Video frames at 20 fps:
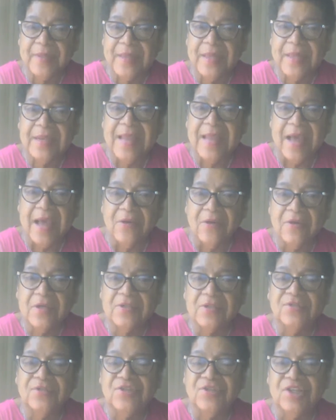Now,
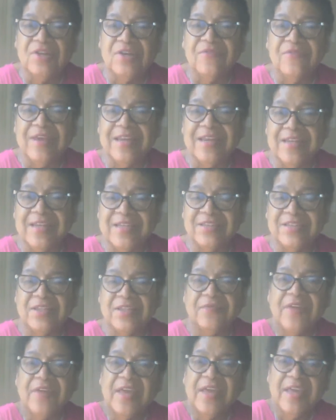to generate a list
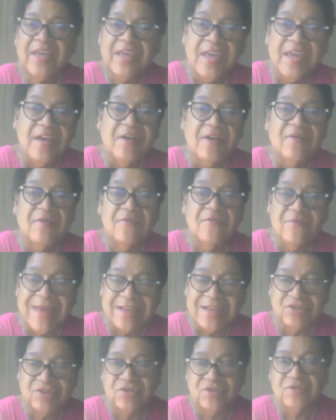of
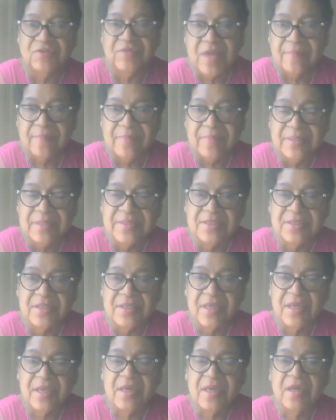irrational numbers,
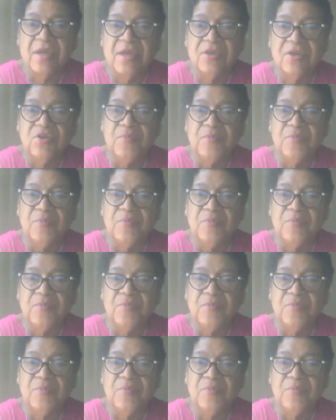you